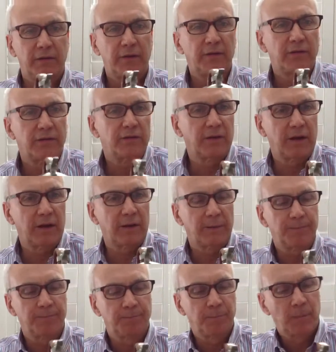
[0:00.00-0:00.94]
this is
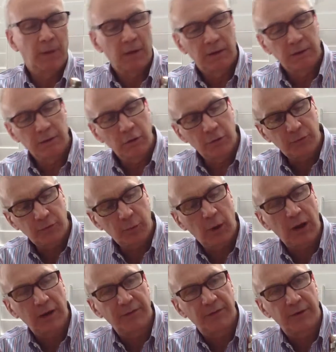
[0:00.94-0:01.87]
a
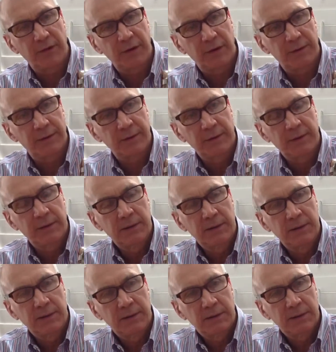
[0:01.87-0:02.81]
Luftwaffe
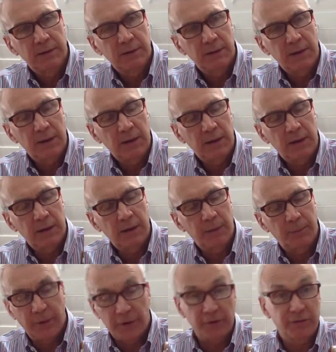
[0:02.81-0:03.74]

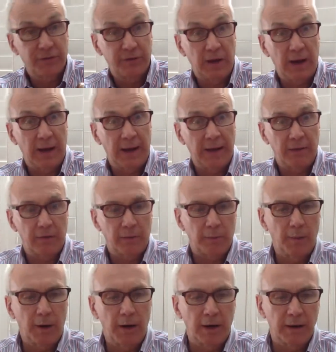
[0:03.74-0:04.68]
beer stein or
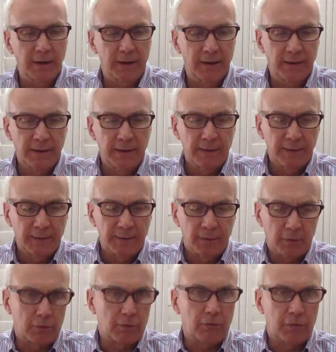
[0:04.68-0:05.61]
mug
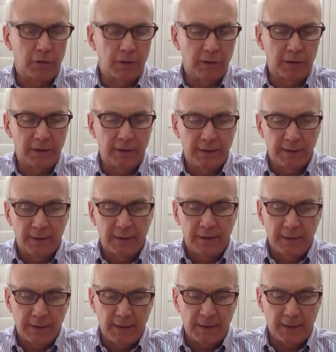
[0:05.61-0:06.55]
or Krug,
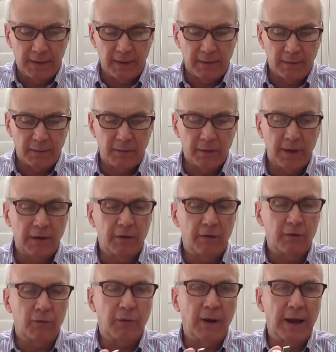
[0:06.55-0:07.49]

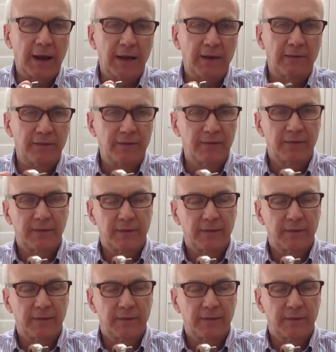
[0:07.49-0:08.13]
engraved